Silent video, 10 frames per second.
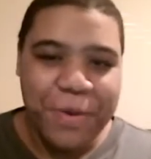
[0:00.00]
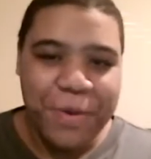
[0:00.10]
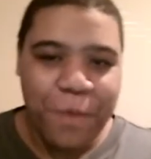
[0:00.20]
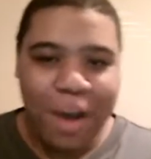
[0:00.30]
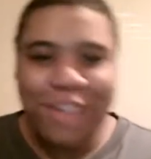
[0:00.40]

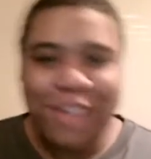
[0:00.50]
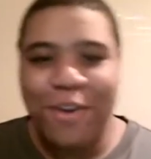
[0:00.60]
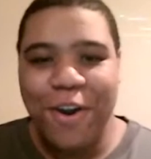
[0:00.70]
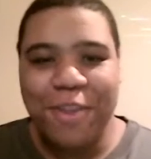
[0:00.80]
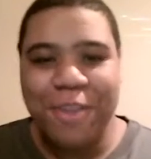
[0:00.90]
Why you
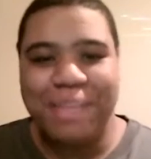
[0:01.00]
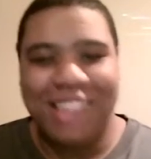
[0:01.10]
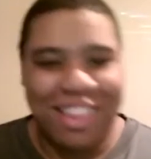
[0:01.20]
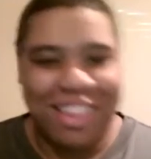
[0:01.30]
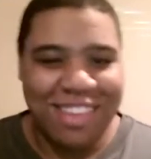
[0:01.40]
irk me
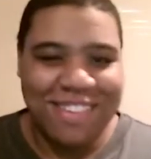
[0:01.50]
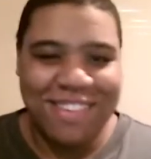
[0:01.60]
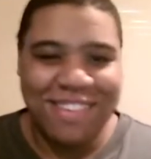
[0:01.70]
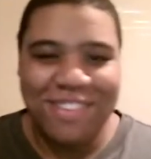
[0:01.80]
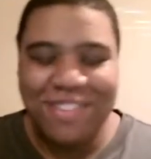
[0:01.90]
like this?
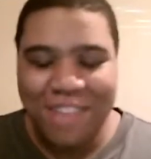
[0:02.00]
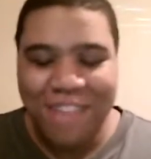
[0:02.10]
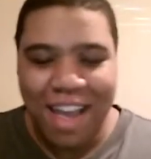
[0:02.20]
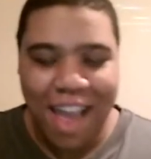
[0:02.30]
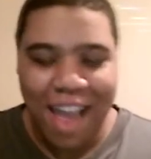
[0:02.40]
Because it
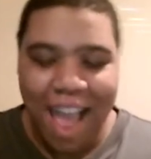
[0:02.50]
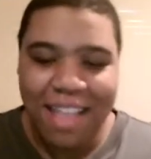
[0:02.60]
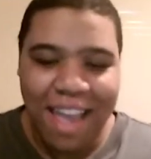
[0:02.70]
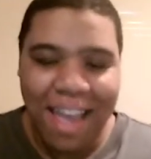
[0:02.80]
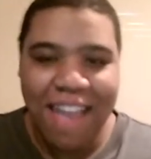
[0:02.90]
had
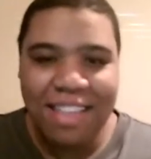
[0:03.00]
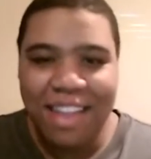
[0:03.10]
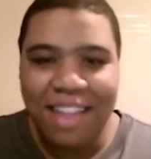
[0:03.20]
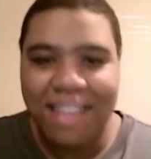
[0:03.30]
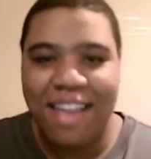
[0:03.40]
to end
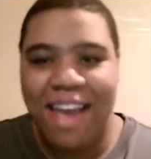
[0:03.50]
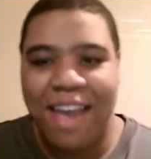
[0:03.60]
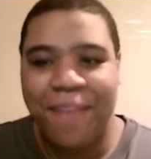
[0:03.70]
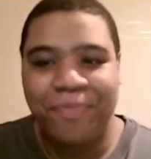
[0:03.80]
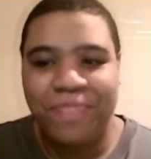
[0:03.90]
like that.